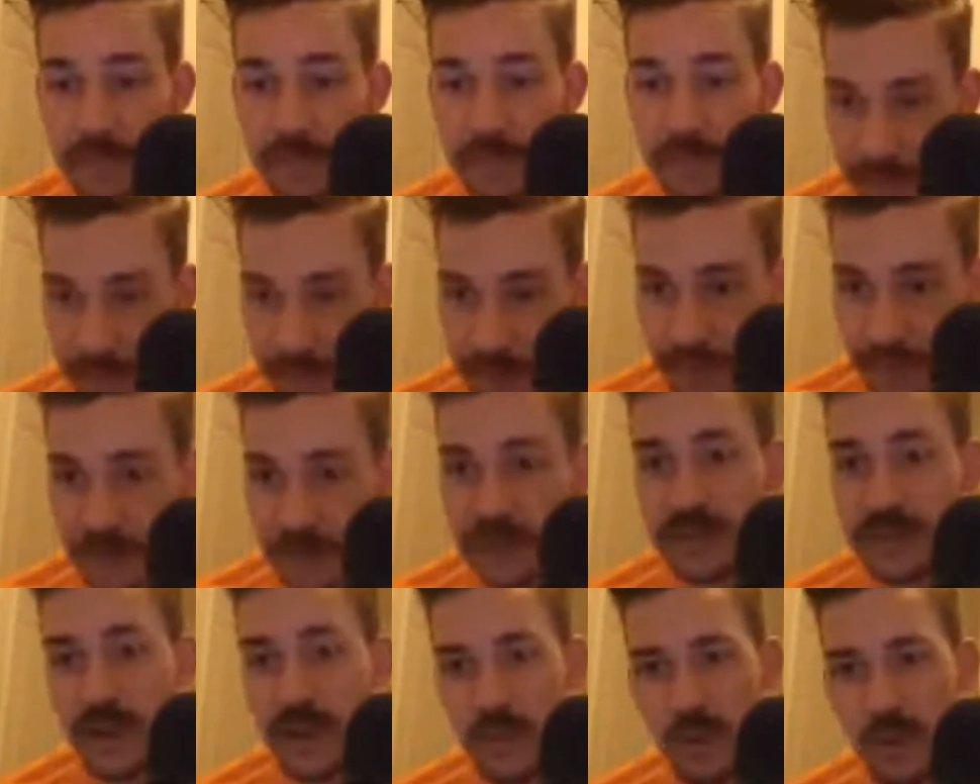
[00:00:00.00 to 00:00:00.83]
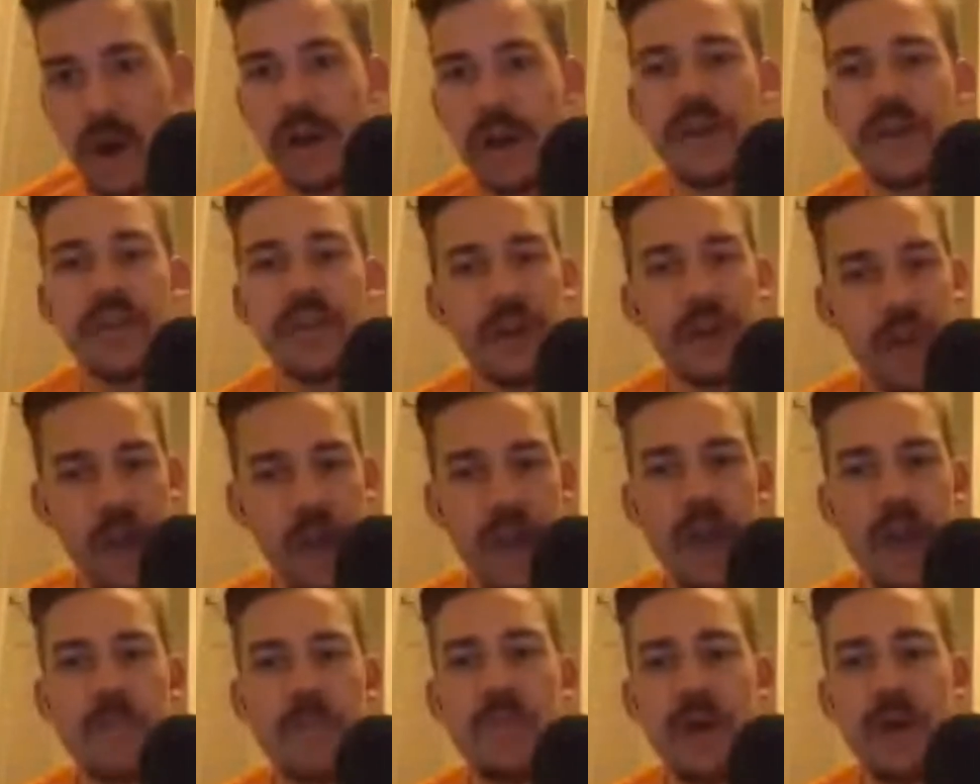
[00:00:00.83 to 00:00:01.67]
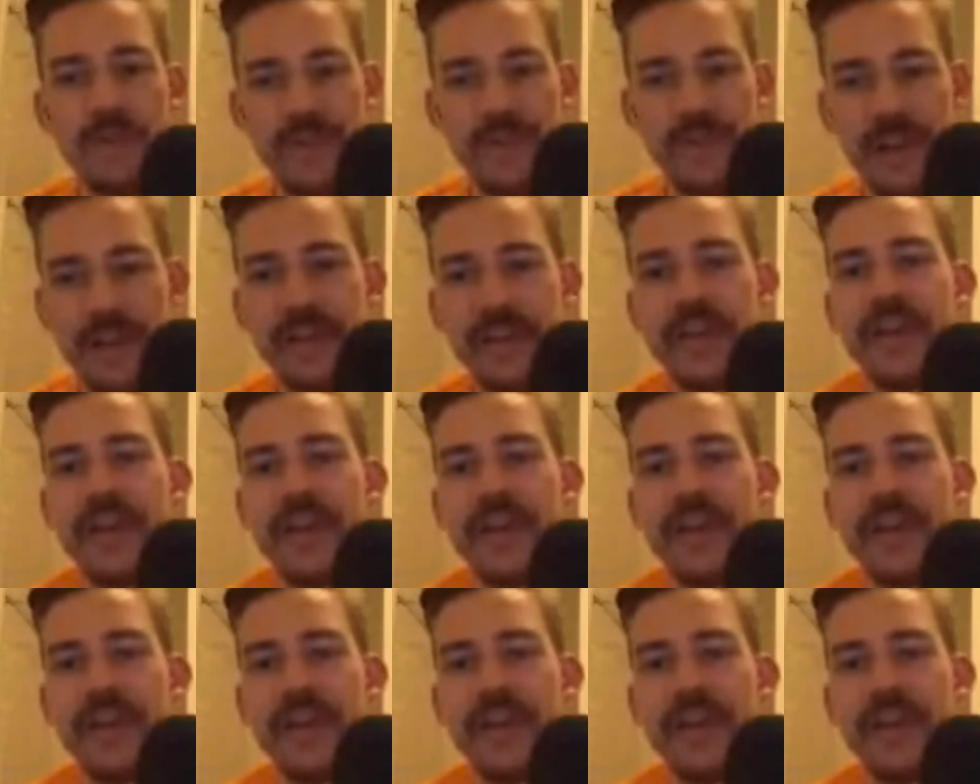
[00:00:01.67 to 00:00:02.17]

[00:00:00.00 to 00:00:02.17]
medium French fry, water. Like, okay, perfect.